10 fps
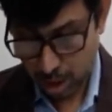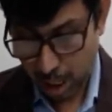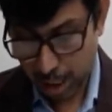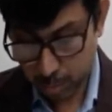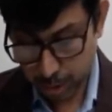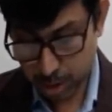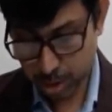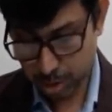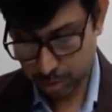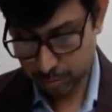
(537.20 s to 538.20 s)
I
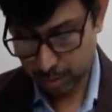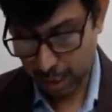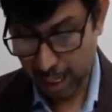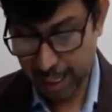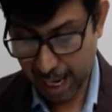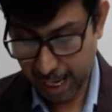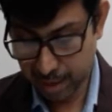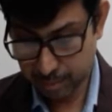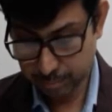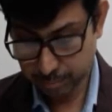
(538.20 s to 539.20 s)
wish I
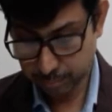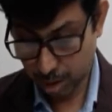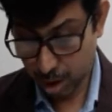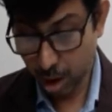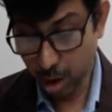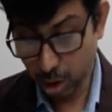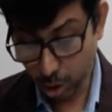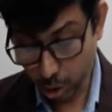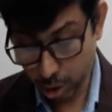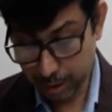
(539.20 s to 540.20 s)
had a long